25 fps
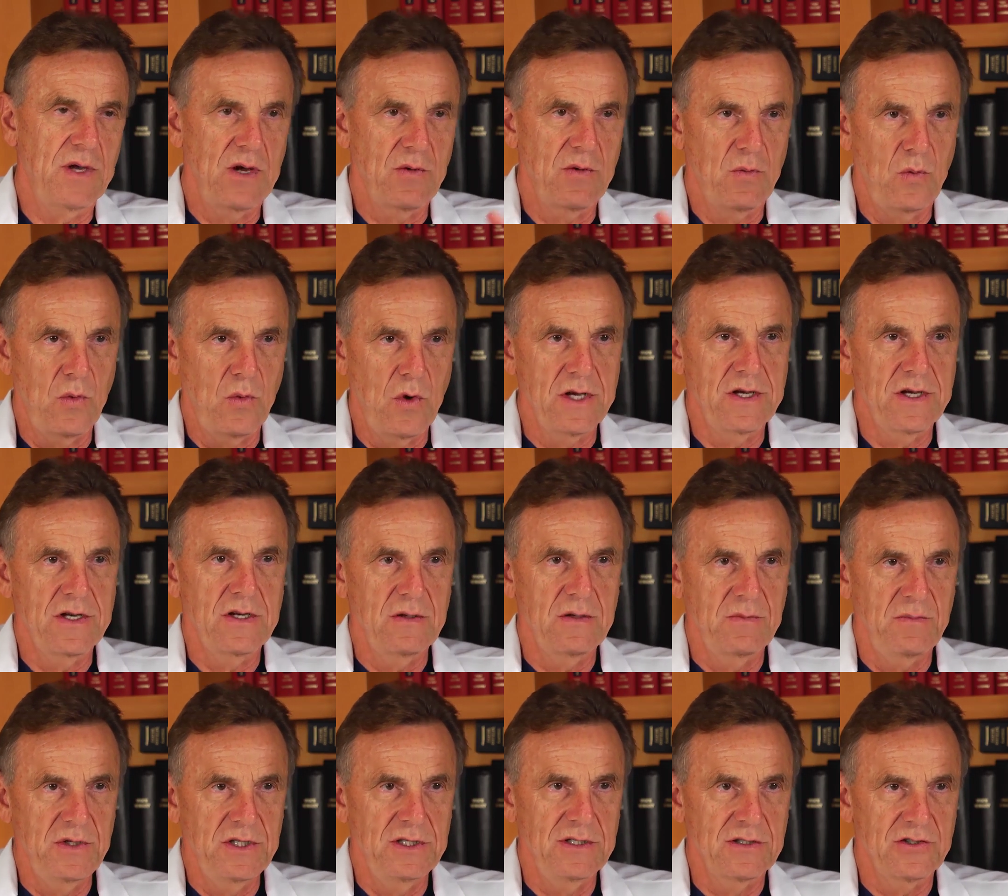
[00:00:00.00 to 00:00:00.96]
I've wanted
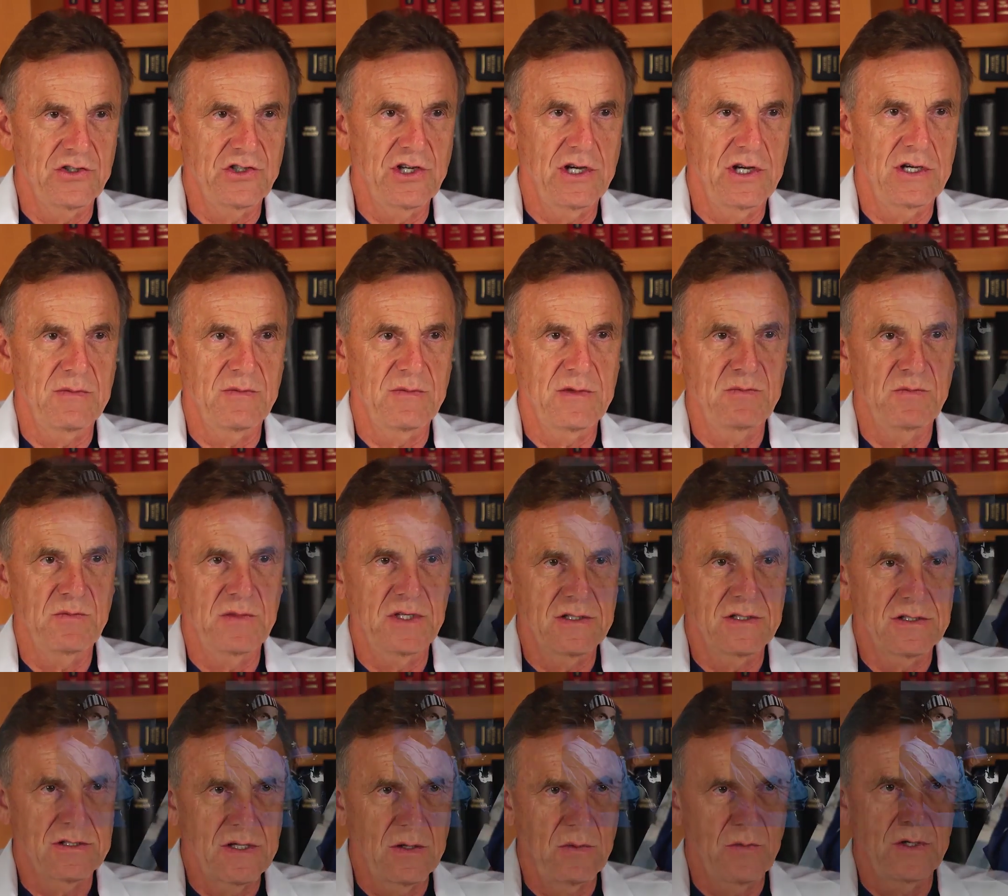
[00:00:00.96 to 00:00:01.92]
to be a chairman
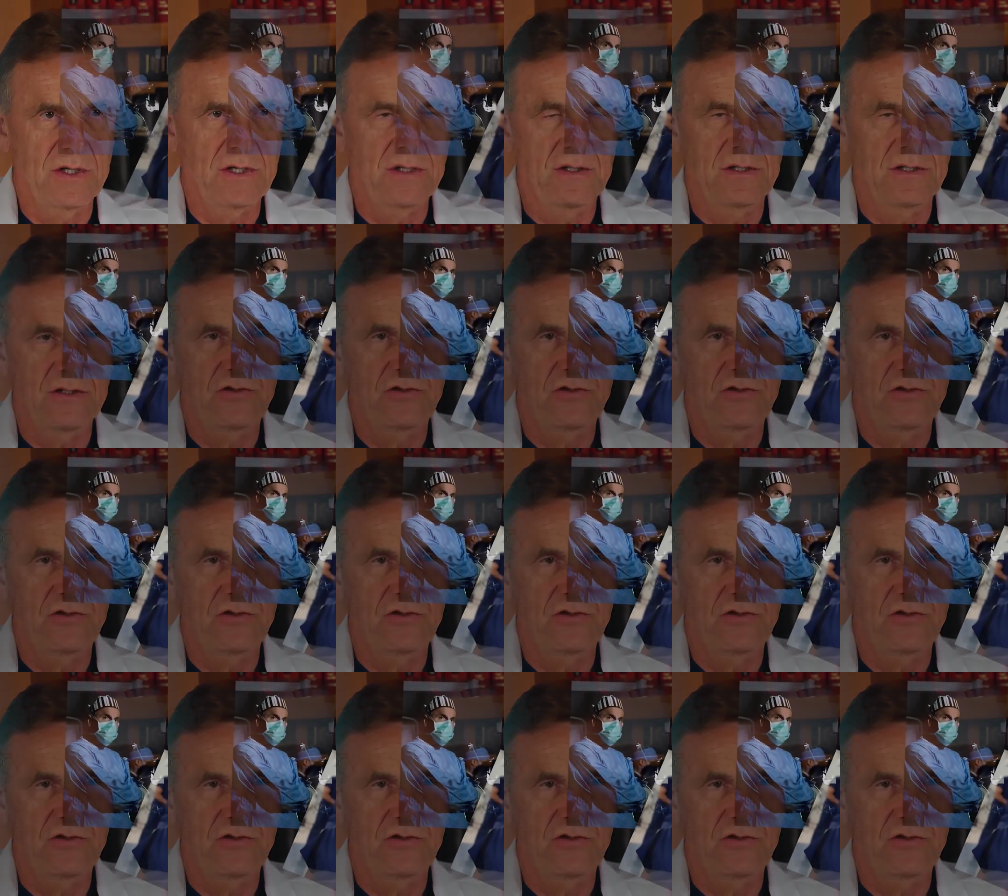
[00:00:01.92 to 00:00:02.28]
because I wanted to